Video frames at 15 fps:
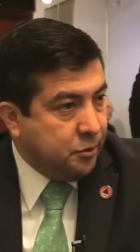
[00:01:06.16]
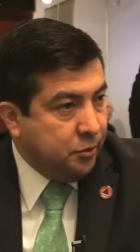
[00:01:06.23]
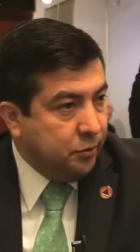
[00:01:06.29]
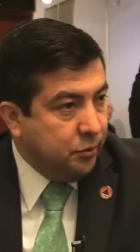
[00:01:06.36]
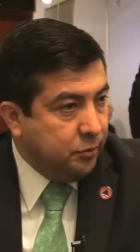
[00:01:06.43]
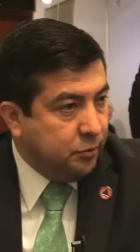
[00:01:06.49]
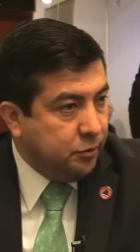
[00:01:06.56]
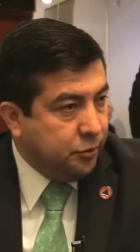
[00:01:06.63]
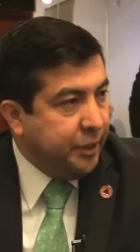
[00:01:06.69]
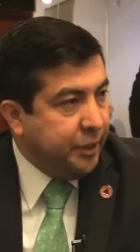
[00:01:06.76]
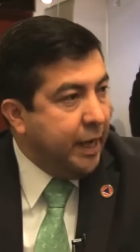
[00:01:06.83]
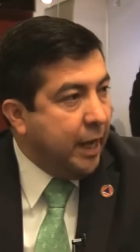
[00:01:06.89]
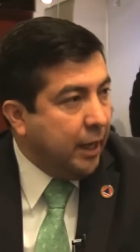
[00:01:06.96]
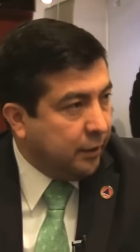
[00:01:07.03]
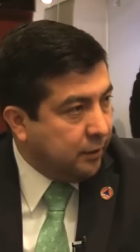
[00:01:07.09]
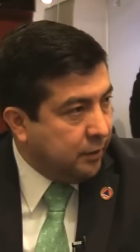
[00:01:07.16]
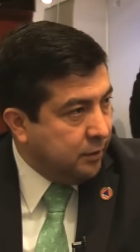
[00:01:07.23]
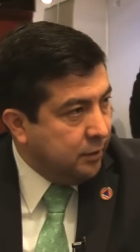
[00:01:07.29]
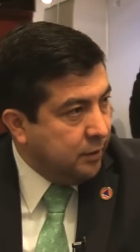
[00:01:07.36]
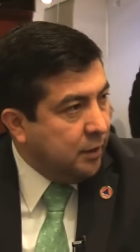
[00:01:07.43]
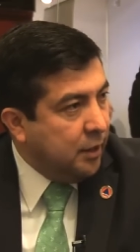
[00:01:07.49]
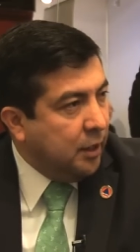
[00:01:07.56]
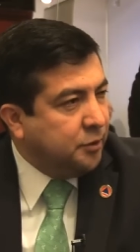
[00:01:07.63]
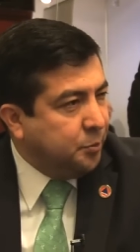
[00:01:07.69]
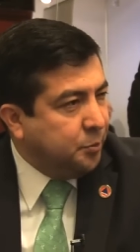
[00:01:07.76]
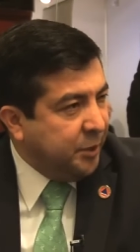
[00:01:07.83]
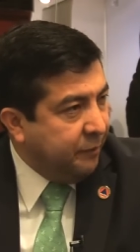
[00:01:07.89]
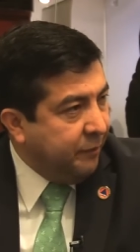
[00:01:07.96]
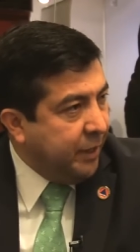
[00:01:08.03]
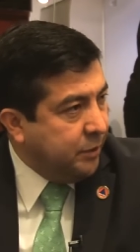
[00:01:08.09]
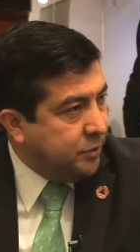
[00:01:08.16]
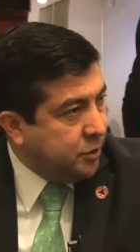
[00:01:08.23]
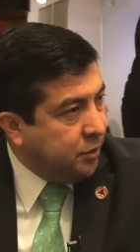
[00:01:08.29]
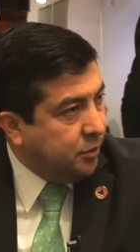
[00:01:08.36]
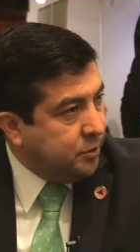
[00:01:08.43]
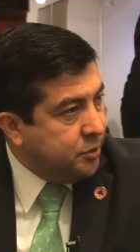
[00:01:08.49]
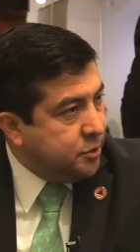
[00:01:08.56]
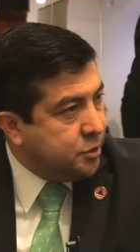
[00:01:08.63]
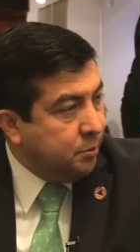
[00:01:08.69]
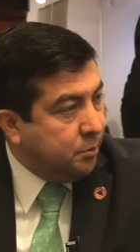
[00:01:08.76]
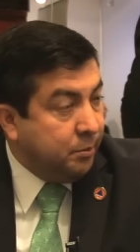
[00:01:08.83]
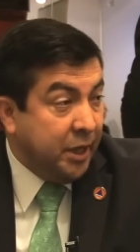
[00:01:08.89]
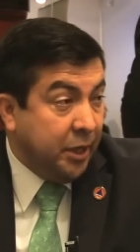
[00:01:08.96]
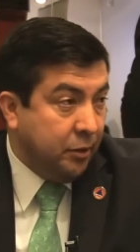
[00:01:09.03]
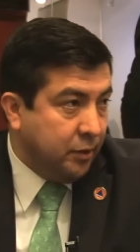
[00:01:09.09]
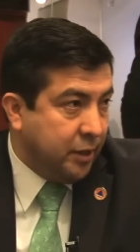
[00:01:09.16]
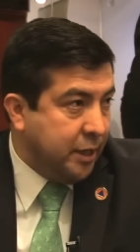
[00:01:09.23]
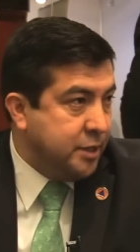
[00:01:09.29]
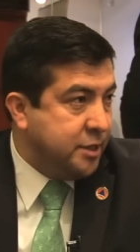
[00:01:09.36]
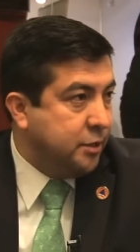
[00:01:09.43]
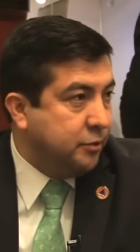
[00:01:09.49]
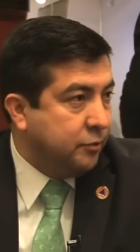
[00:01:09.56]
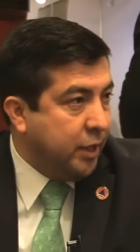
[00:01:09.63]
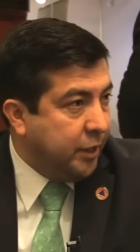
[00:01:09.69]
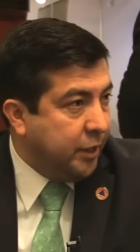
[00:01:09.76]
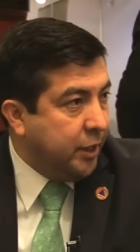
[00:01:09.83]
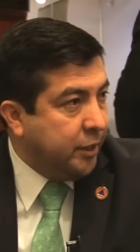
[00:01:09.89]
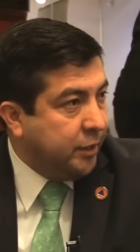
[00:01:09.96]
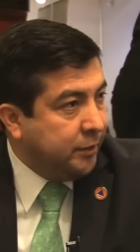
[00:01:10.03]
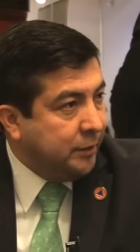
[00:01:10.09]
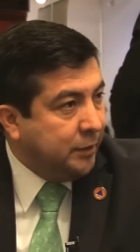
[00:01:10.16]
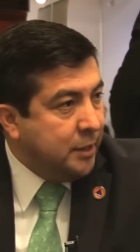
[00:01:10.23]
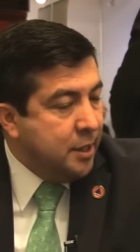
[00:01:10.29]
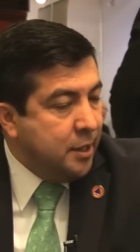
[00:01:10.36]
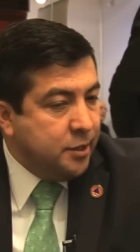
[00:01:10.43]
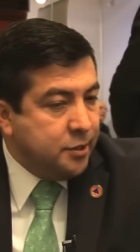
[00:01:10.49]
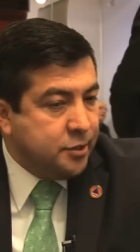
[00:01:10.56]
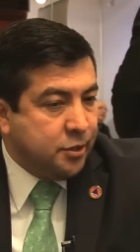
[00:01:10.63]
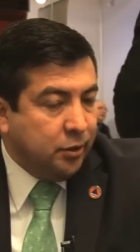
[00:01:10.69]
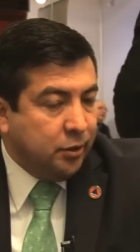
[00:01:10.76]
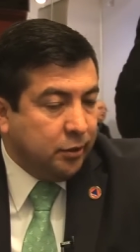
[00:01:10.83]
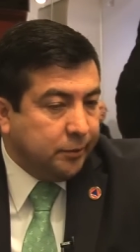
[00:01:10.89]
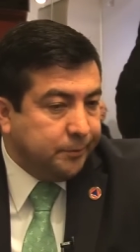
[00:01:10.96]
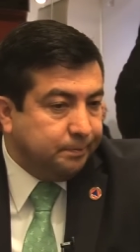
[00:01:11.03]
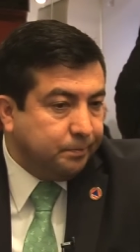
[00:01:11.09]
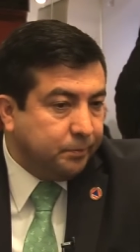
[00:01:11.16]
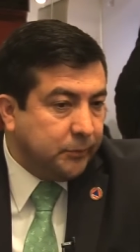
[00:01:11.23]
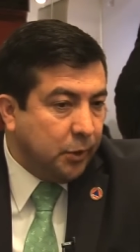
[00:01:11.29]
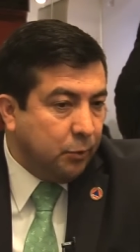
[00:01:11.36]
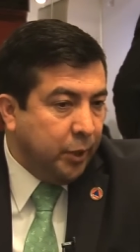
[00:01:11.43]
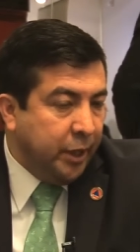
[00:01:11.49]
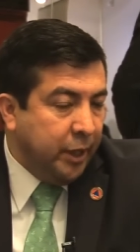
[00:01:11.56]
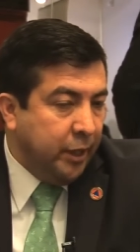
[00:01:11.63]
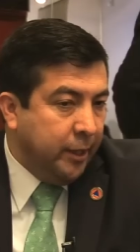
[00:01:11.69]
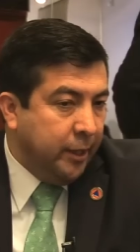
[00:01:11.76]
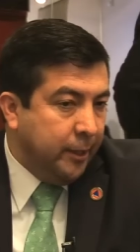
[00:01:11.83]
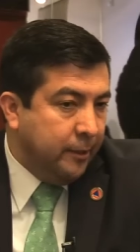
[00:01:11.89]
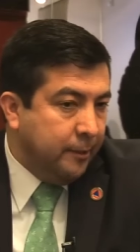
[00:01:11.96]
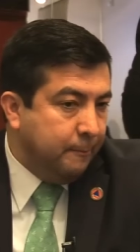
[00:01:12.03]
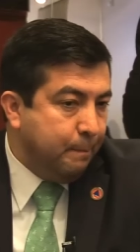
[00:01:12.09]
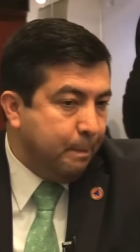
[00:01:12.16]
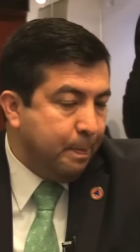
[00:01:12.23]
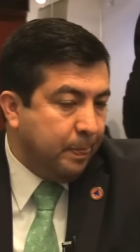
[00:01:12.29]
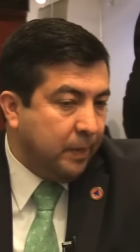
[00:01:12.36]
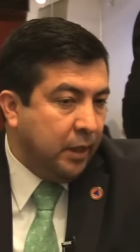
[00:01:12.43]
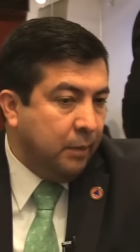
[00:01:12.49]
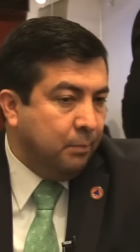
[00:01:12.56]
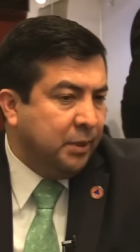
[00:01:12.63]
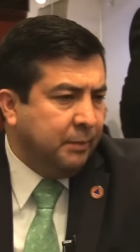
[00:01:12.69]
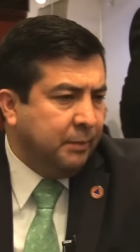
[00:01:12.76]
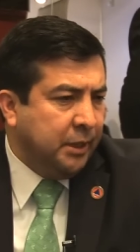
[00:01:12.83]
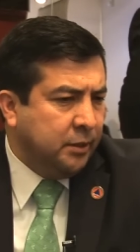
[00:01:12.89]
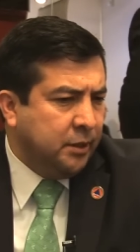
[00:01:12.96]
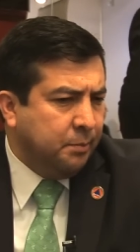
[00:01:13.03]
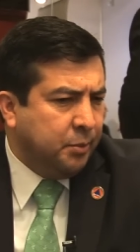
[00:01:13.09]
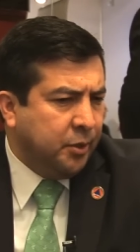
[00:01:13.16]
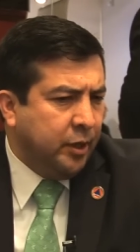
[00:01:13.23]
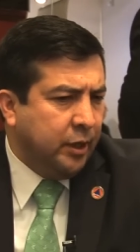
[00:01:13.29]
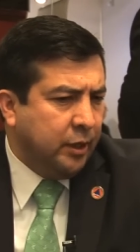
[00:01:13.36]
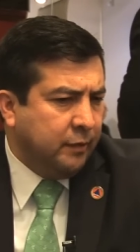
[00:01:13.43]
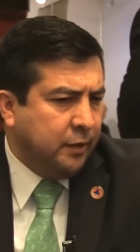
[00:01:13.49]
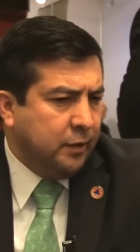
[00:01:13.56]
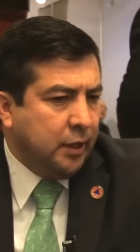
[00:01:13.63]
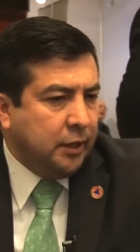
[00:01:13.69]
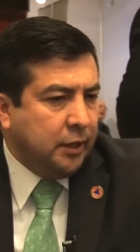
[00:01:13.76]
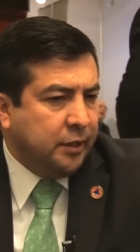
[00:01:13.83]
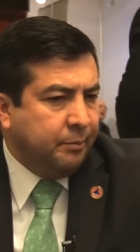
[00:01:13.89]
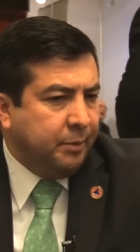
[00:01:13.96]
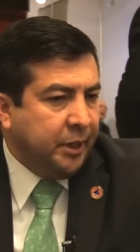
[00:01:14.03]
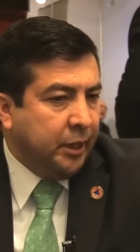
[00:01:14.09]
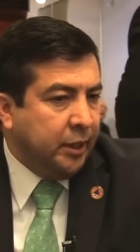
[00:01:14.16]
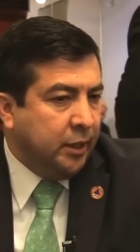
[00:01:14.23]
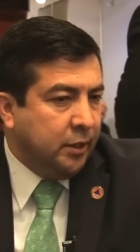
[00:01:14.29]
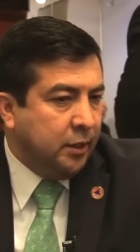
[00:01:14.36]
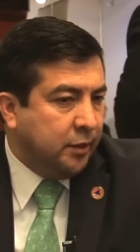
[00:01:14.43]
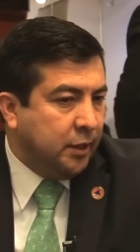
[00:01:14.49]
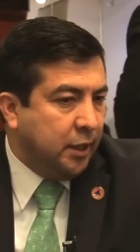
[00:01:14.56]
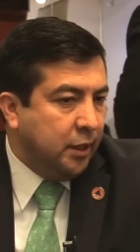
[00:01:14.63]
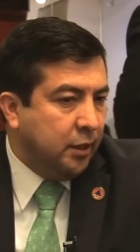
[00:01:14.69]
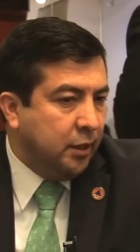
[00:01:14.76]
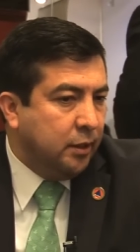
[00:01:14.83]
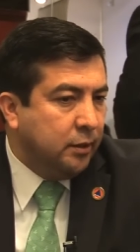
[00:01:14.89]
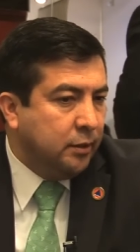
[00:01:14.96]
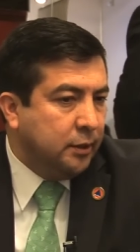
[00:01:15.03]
to, to react and to prevent some, some major cases right there. Yeah. So we implement the break at the beginning of the